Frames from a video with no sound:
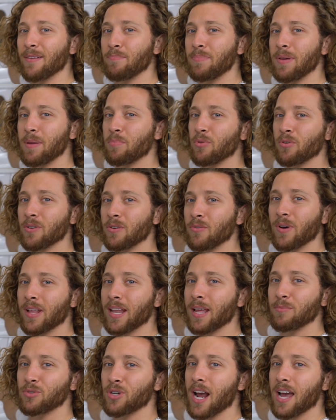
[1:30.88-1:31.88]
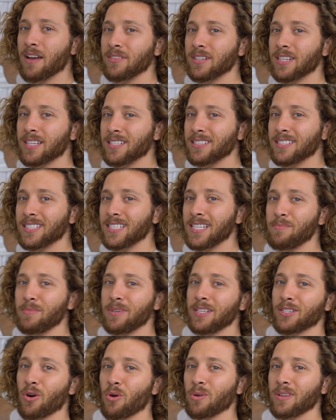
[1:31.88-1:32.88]
people, while I'm driving, can see
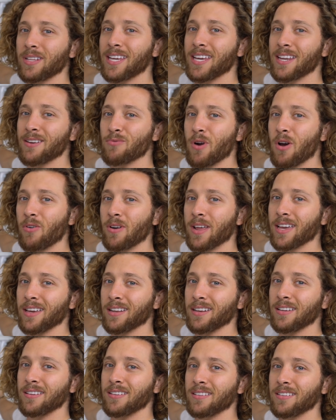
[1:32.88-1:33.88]
me totally getting roadhead.